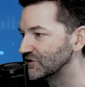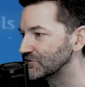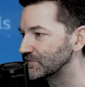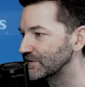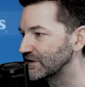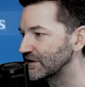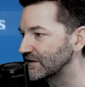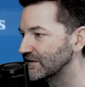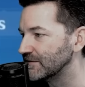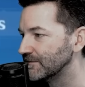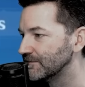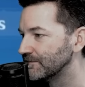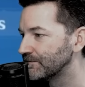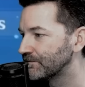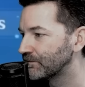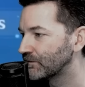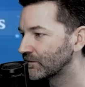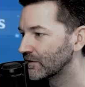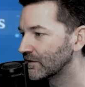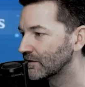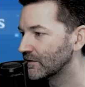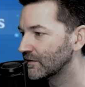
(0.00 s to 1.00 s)
HP. God. All right.
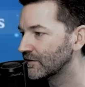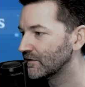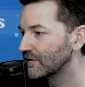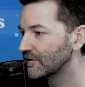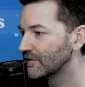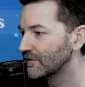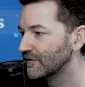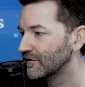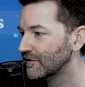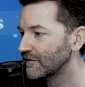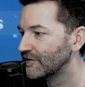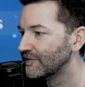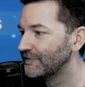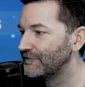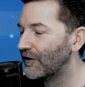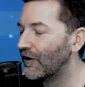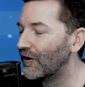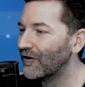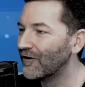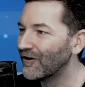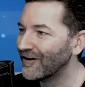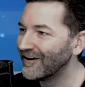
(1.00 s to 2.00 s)

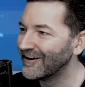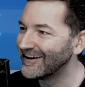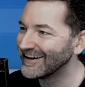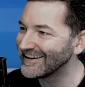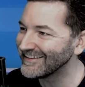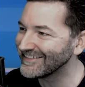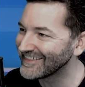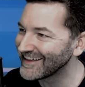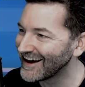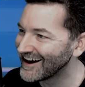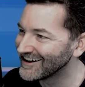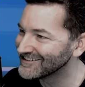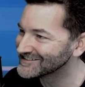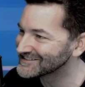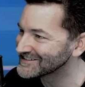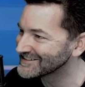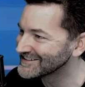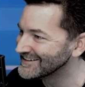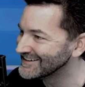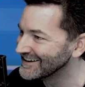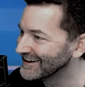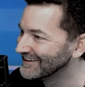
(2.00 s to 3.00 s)

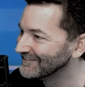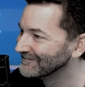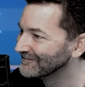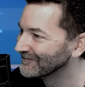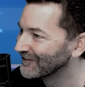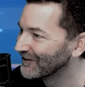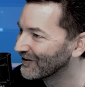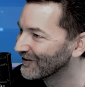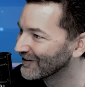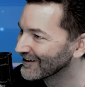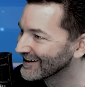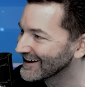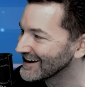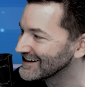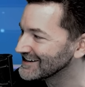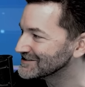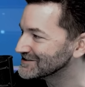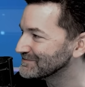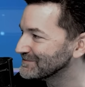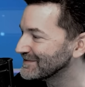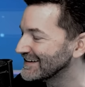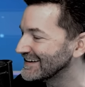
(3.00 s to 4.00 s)
40,004
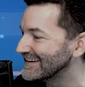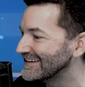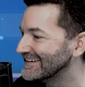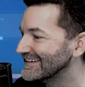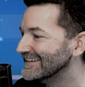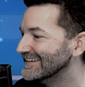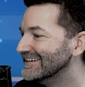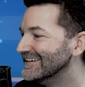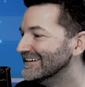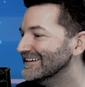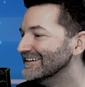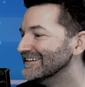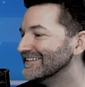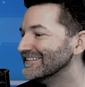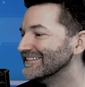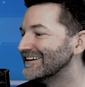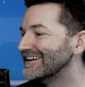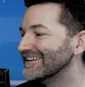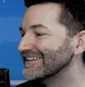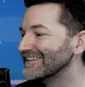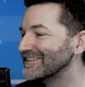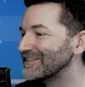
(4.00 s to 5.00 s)
HP.
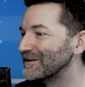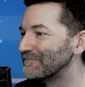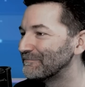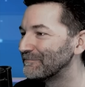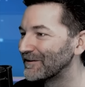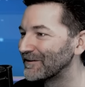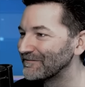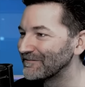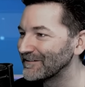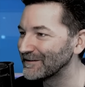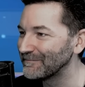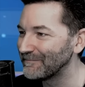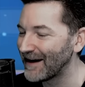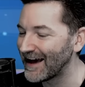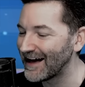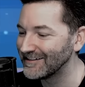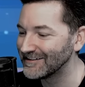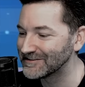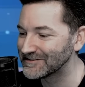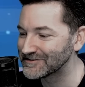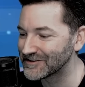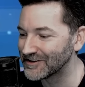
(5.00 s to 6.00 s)
Literally the perfect
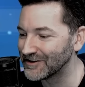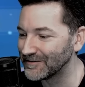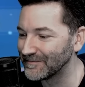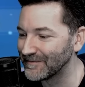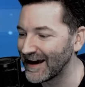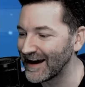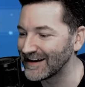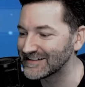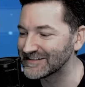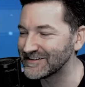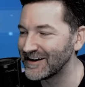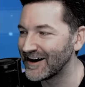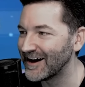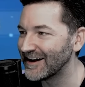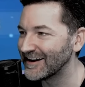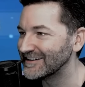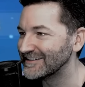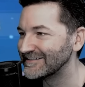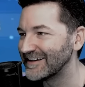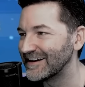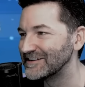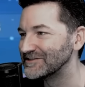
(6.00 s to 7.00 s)
palindrome. That's not
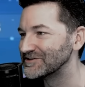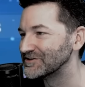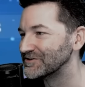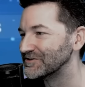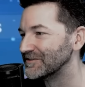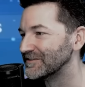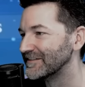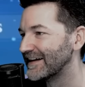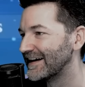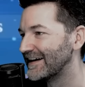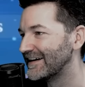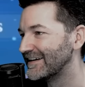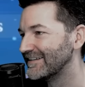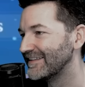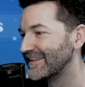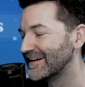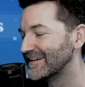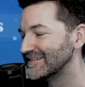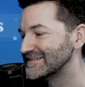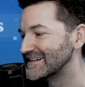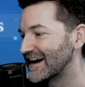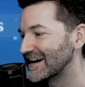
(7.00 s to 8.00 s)
intentional. That
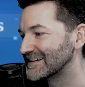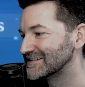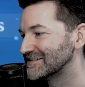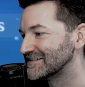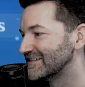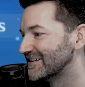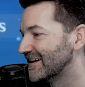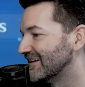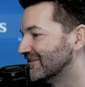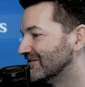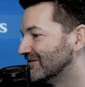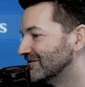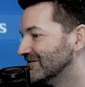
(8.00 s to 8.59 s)
That's accidental.